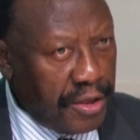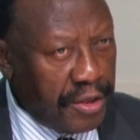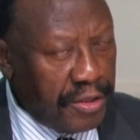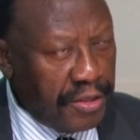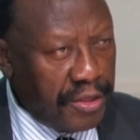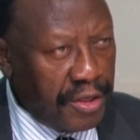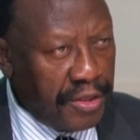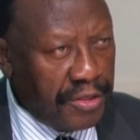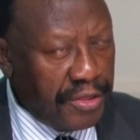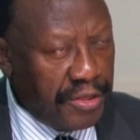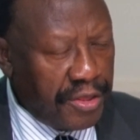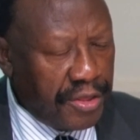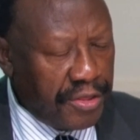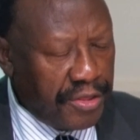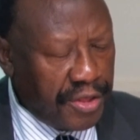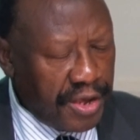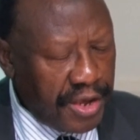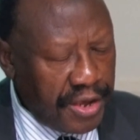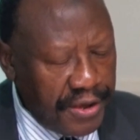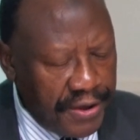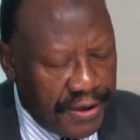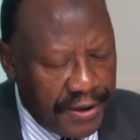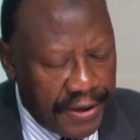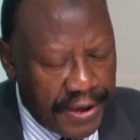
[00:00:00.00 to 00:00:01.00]

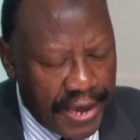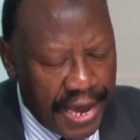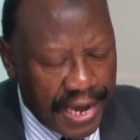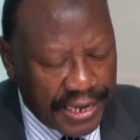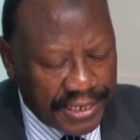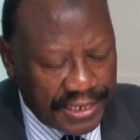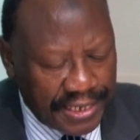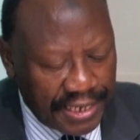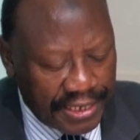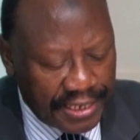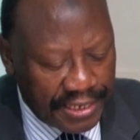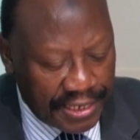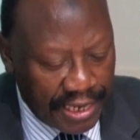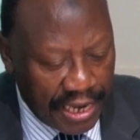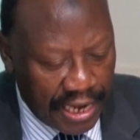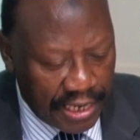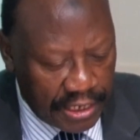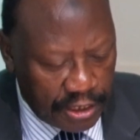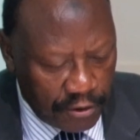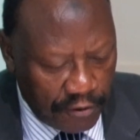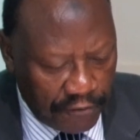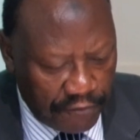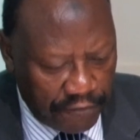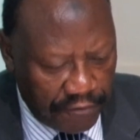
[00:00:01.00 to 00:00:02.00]
the
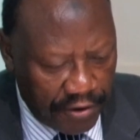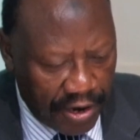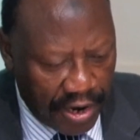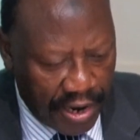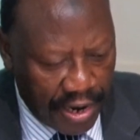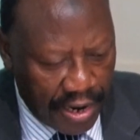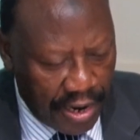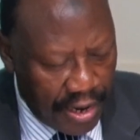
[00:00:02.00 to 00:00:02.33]
exercise of